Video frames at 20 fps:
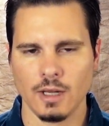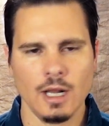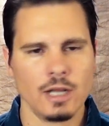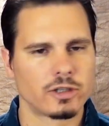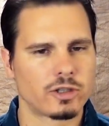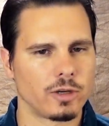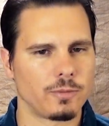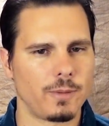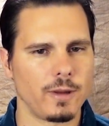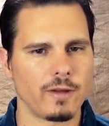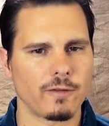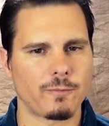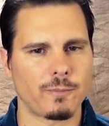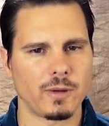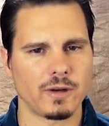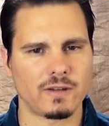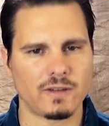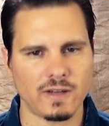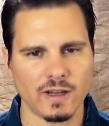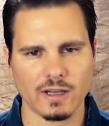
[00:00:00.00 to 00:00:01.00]
should be of
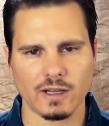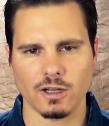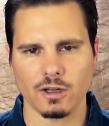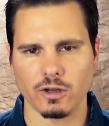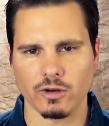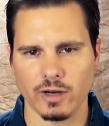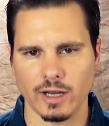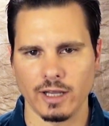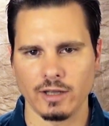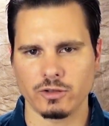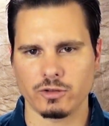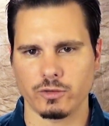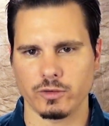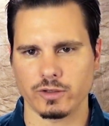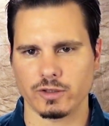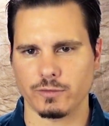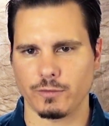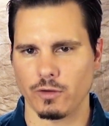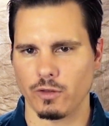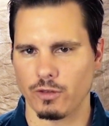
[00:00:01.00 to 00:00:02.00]
particular
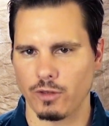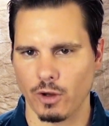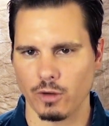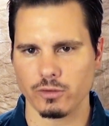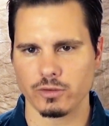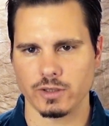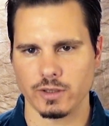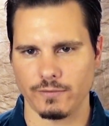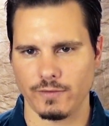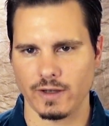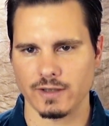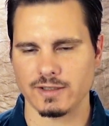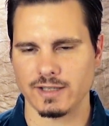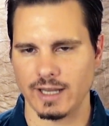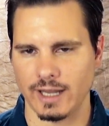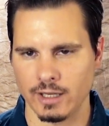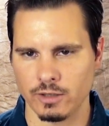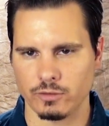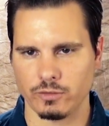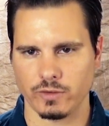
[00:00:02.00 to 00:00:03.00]
interest for those of us
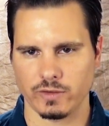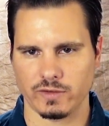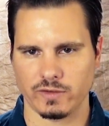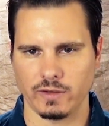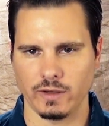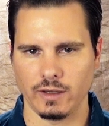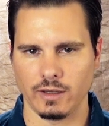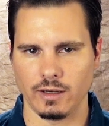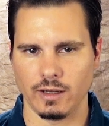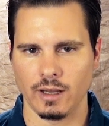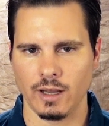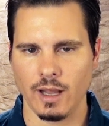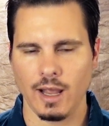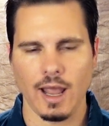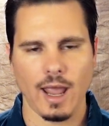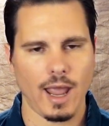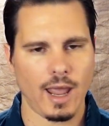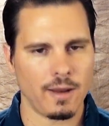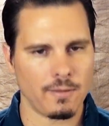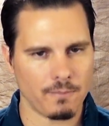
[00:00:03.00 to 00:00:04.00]
interested
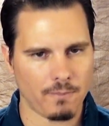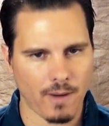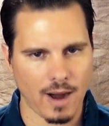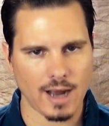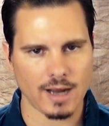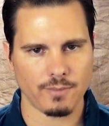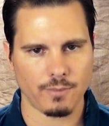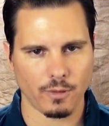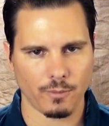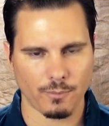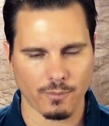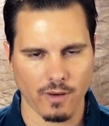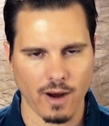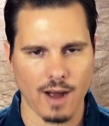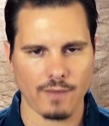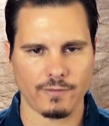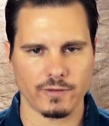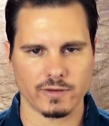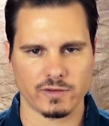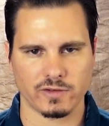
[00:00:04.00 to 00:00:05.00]
in Bible
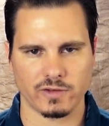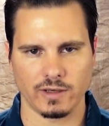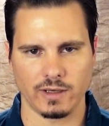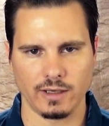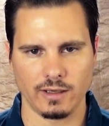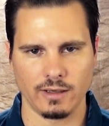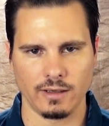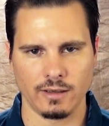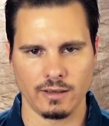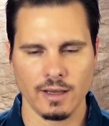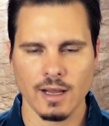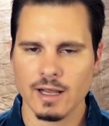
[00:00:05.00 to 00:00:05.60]
prophecy,